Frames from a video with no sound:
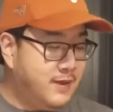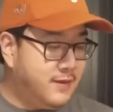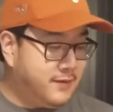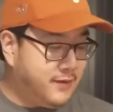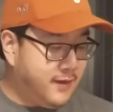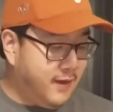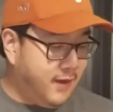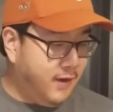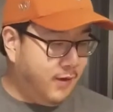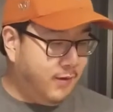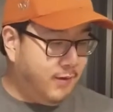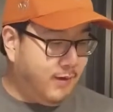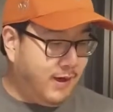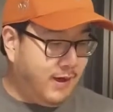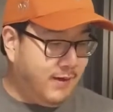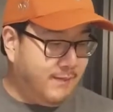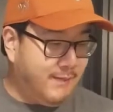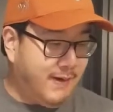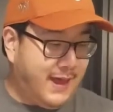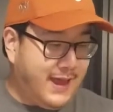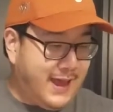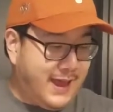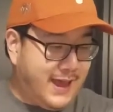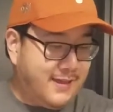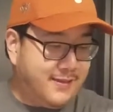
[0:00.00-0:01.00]
So
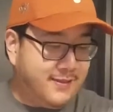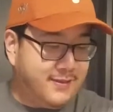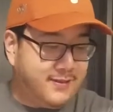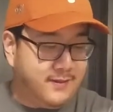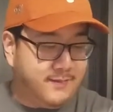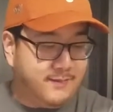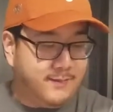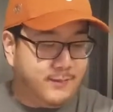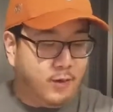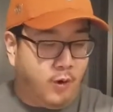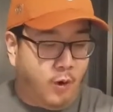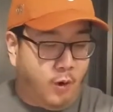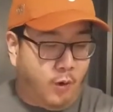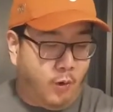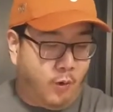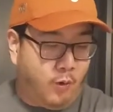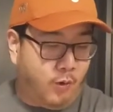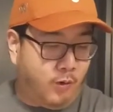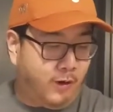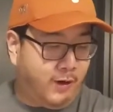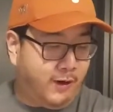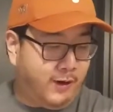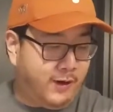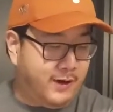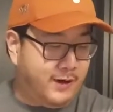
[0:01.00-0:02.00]
I had some
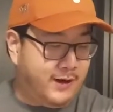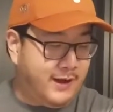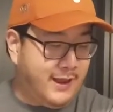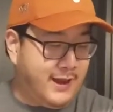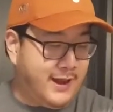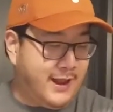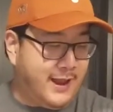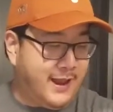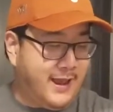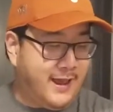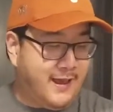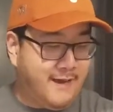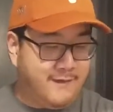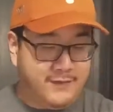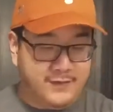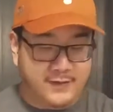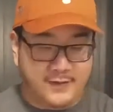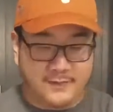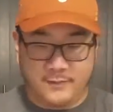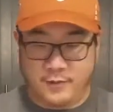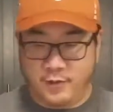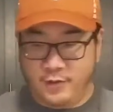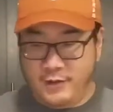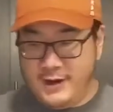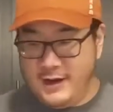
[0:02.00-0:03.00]
corn and I have
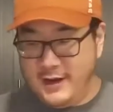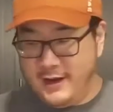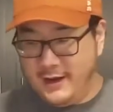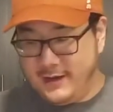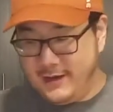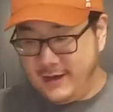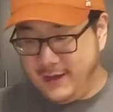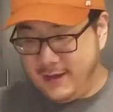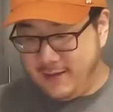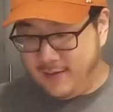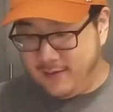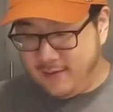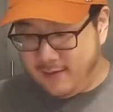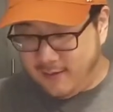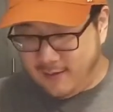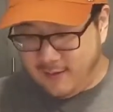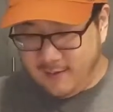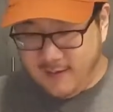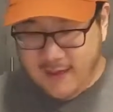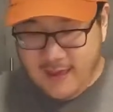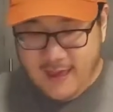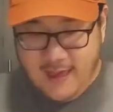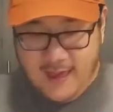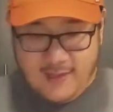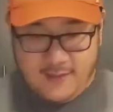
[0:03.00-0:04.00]
some green onions.
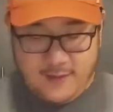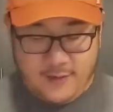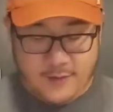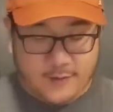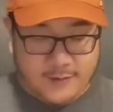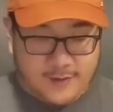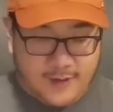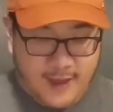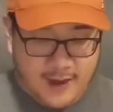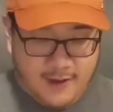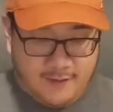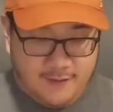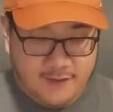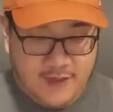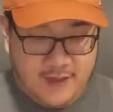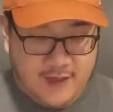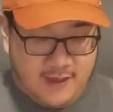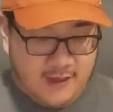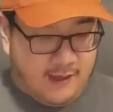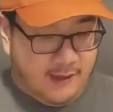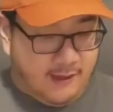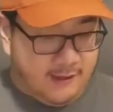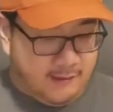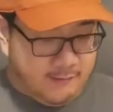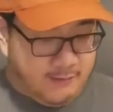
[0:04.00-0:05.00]
So I was kind of
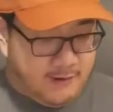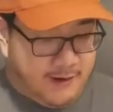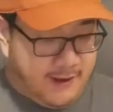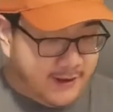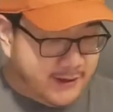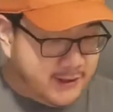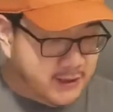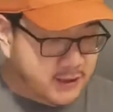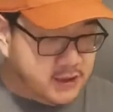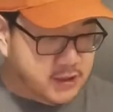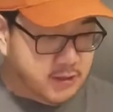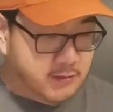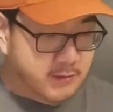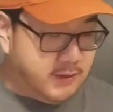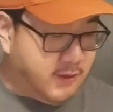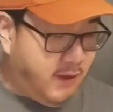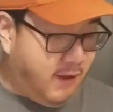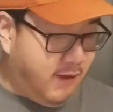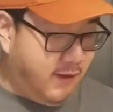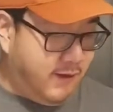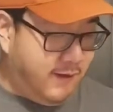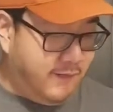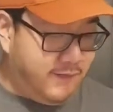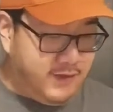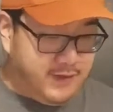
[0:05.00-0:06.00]
thinking like what I could do with
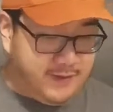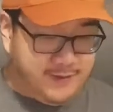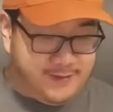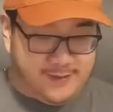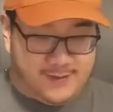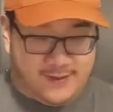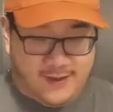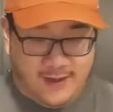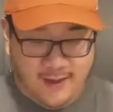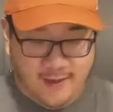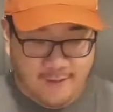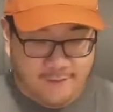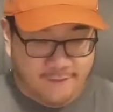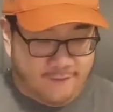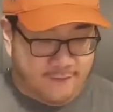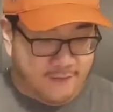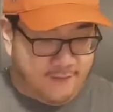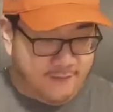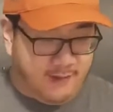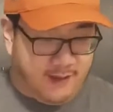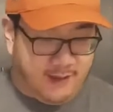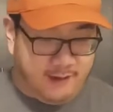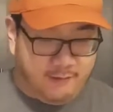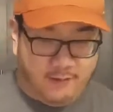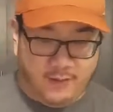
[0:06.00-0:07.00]
all of this stuff.
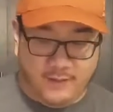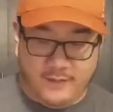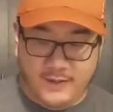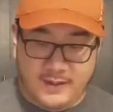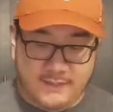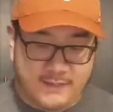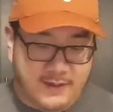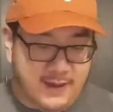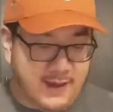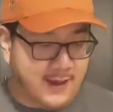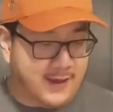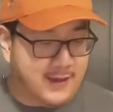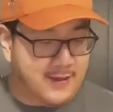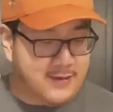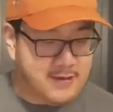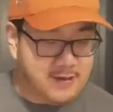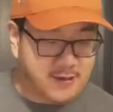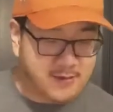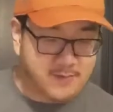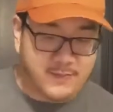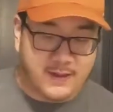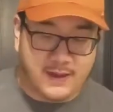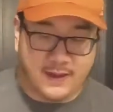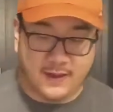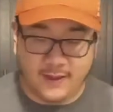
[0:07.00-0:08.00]
I'm like, well, maybe I could
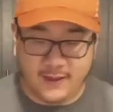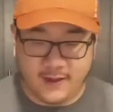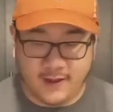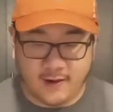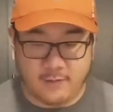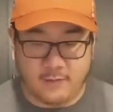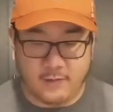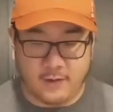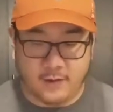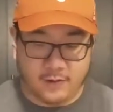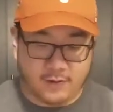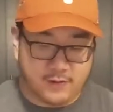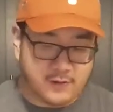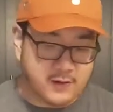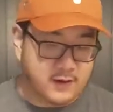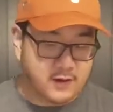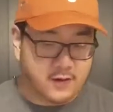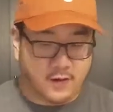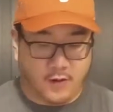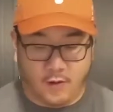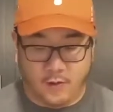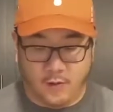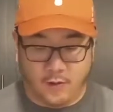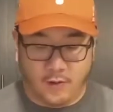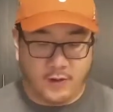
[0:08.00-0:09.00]
just make like a roasted
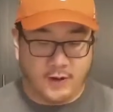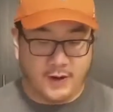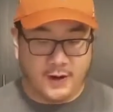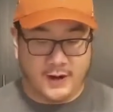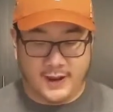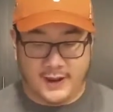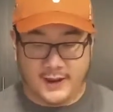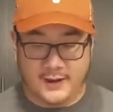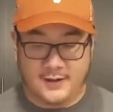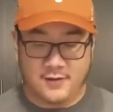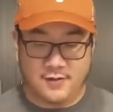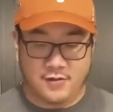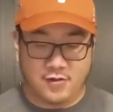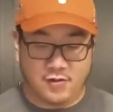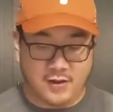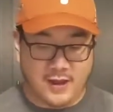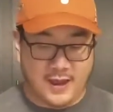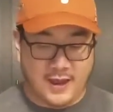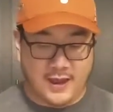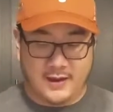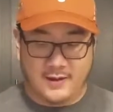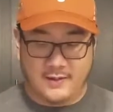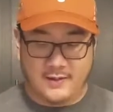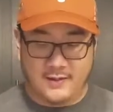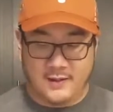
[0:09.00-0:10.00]
corn
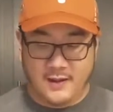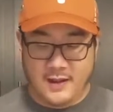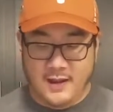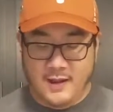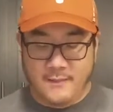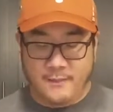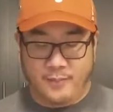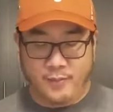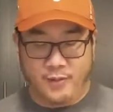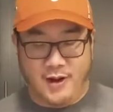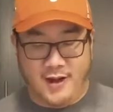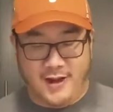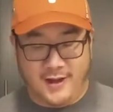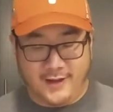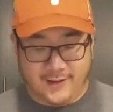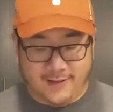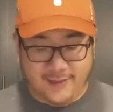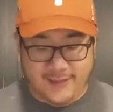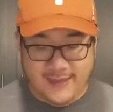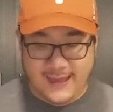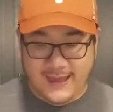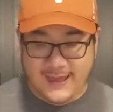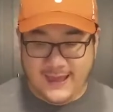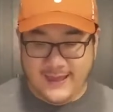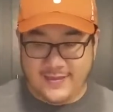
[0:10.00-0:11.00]
and
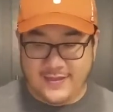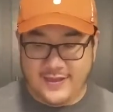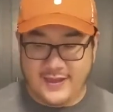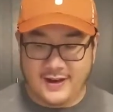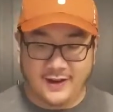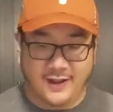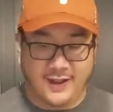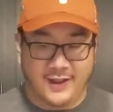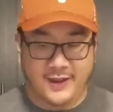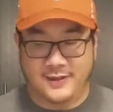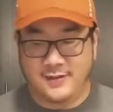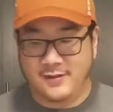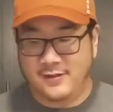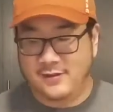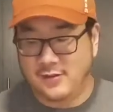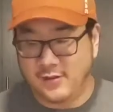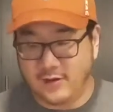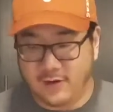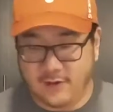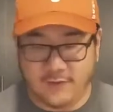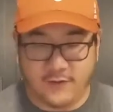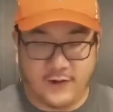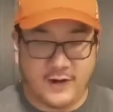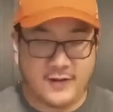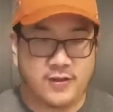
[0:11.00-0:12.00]
broccoli and then like
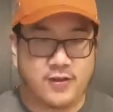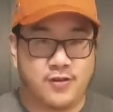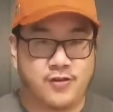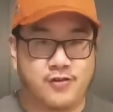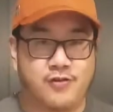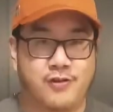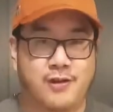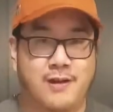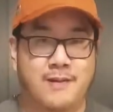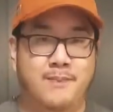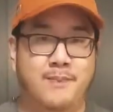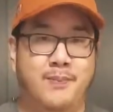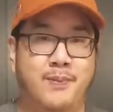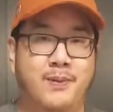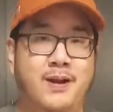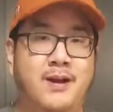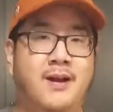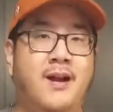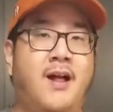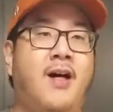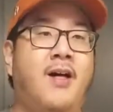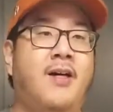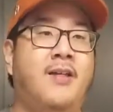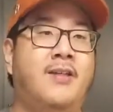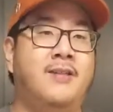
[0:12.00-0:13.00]
stir fry the shrimp, but it
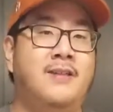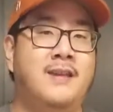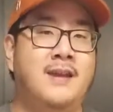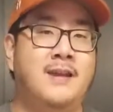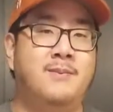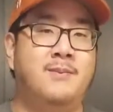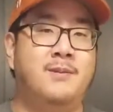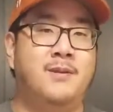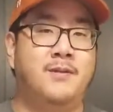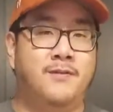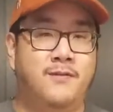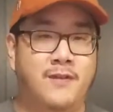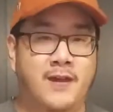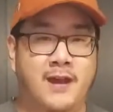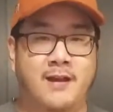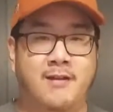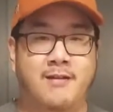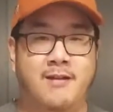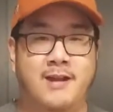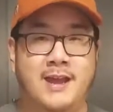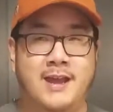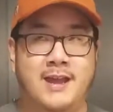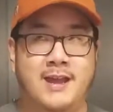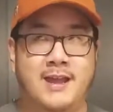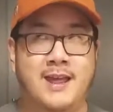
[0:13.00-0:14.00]
all seemed
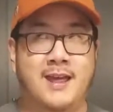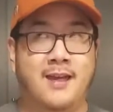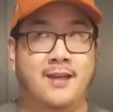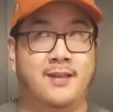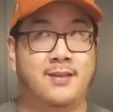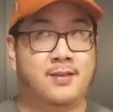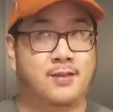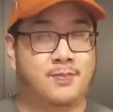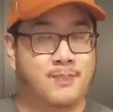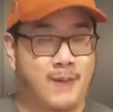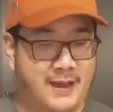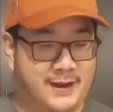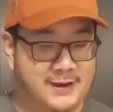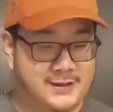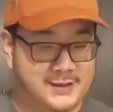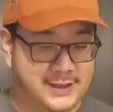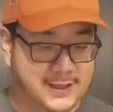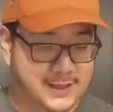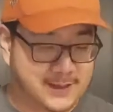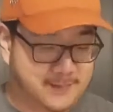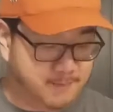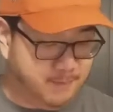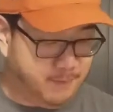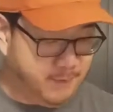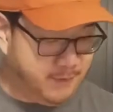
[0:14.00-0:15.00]
very
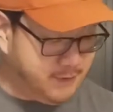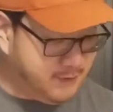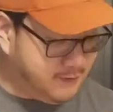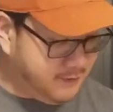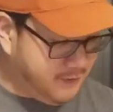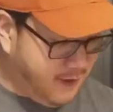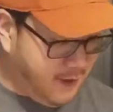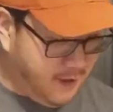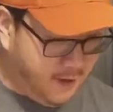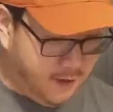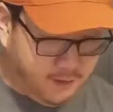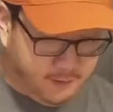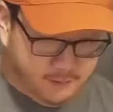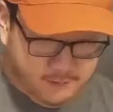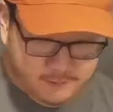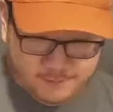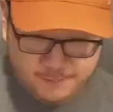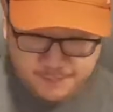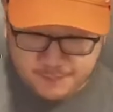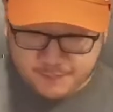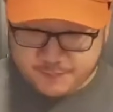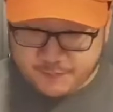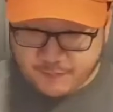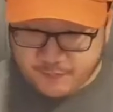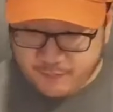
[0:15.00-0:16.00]
expected.
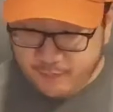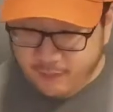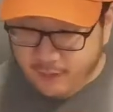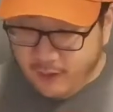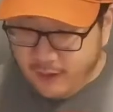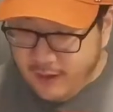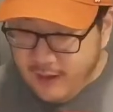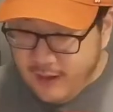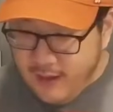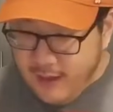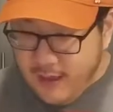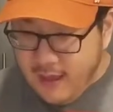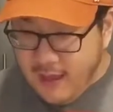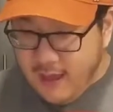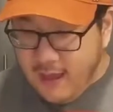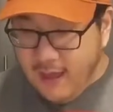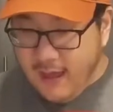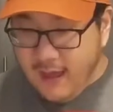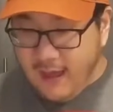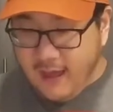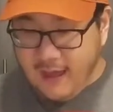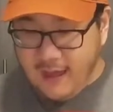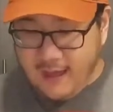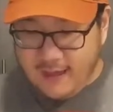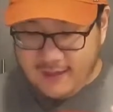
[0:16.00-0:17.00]
So
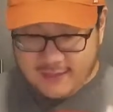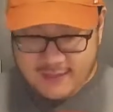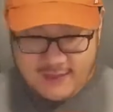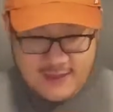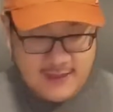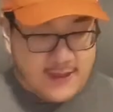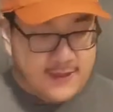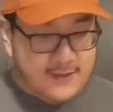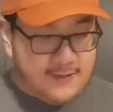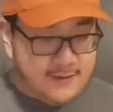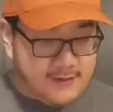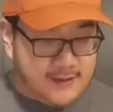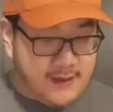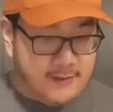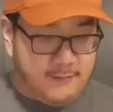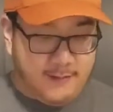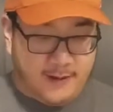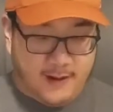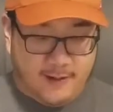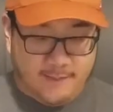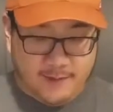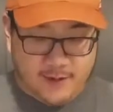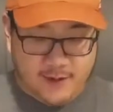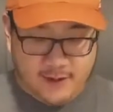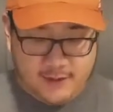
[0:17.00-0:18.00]
I think instead
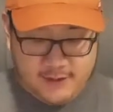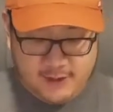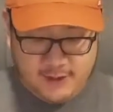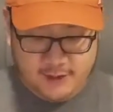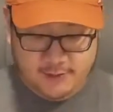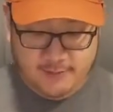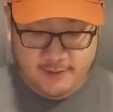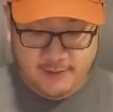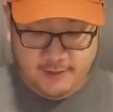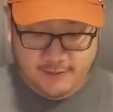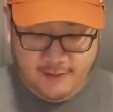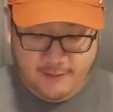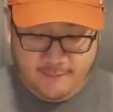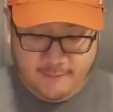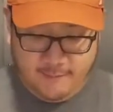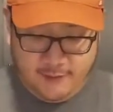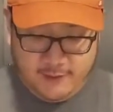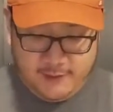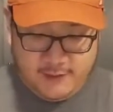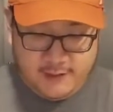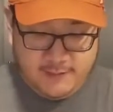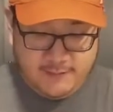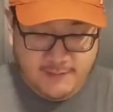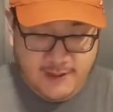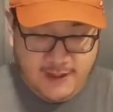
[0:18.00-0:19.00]
what I'm going to do is I'm
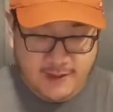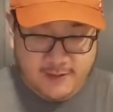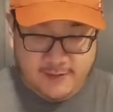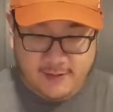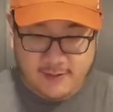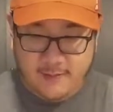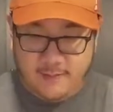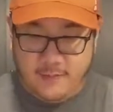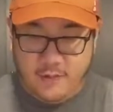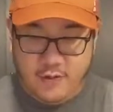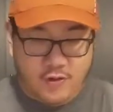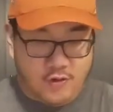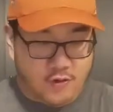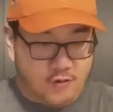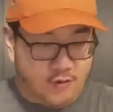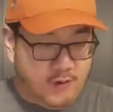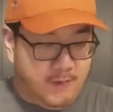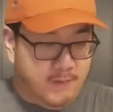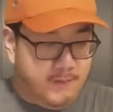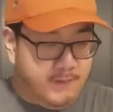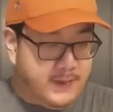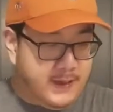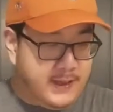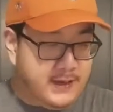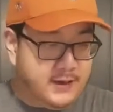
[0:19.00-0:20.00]
going to make some
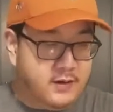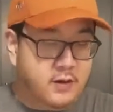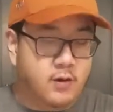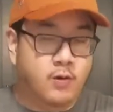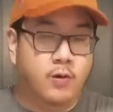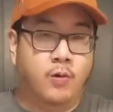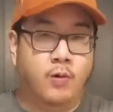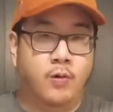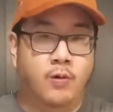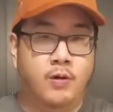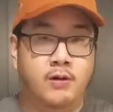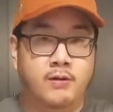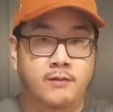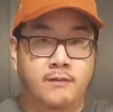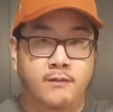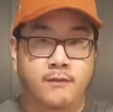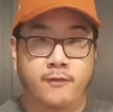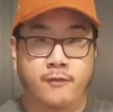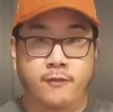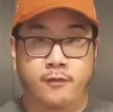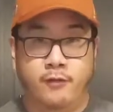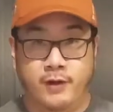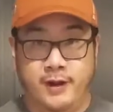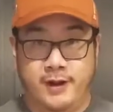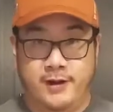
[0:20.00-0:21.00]
shrimp and corn
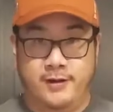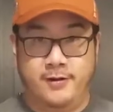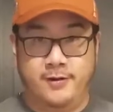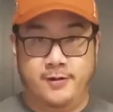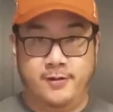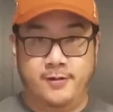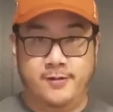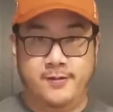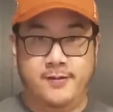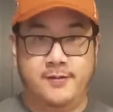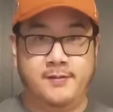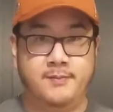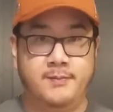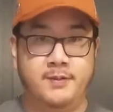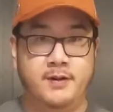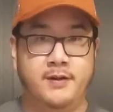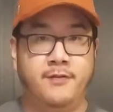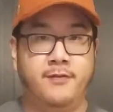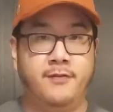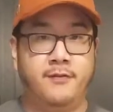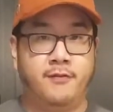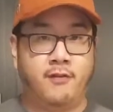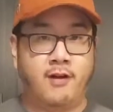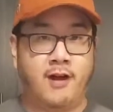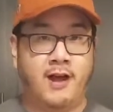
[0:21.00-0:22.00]
fritters. So I'm going to
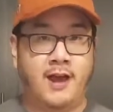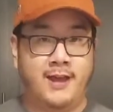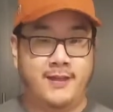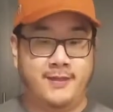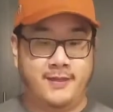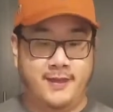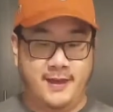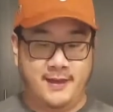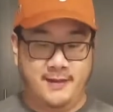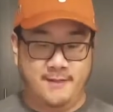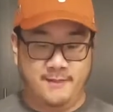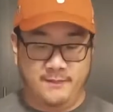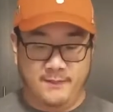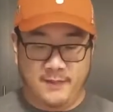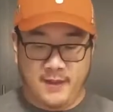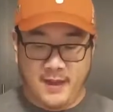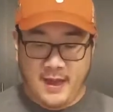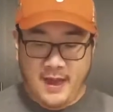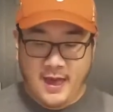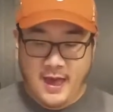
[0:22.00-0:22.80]
fry them.